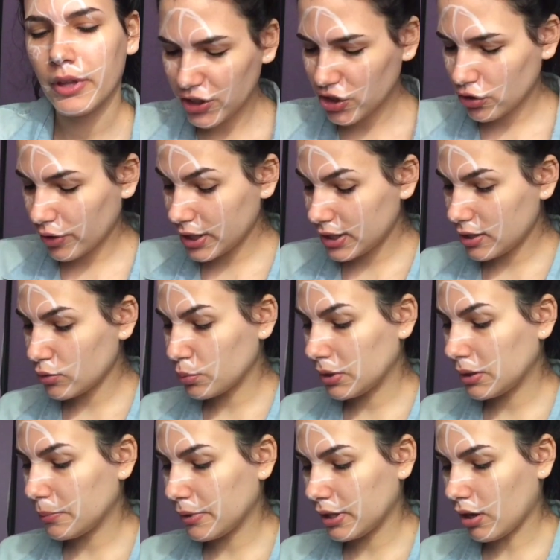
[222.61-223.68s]
It just creates this
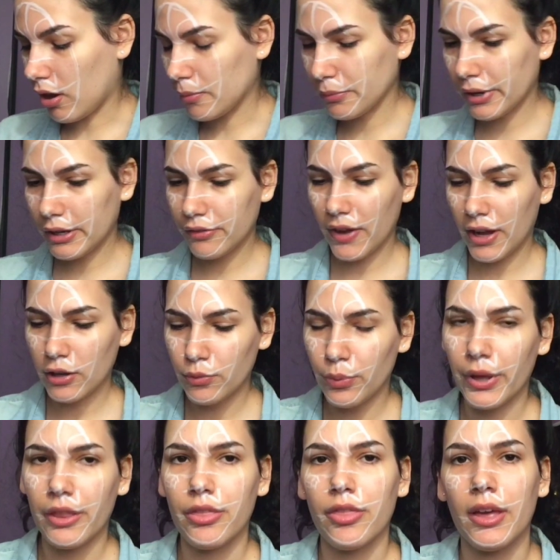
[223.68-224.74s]
really pretty ombre effect
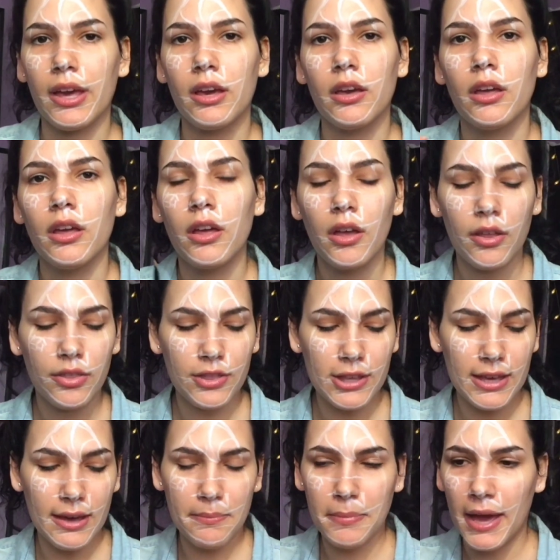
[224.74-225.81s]
with like
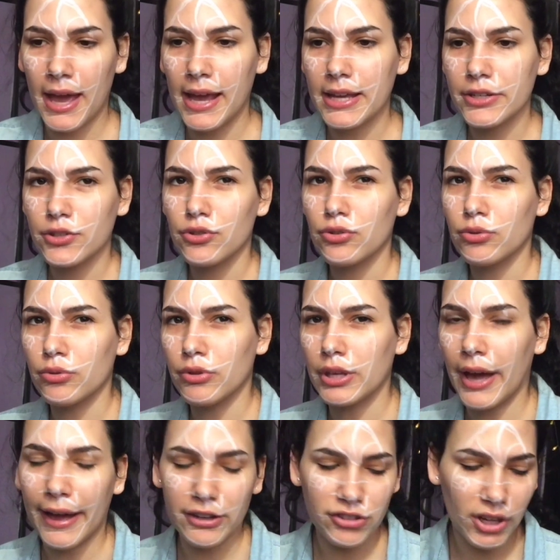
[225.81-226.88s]
the paint to
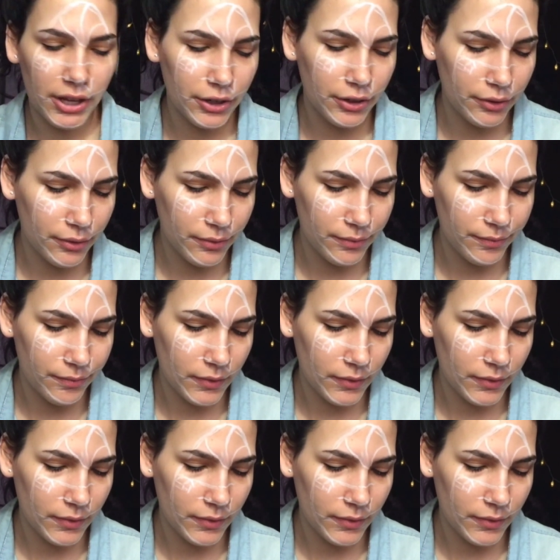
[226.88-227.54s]
the eyeshadow.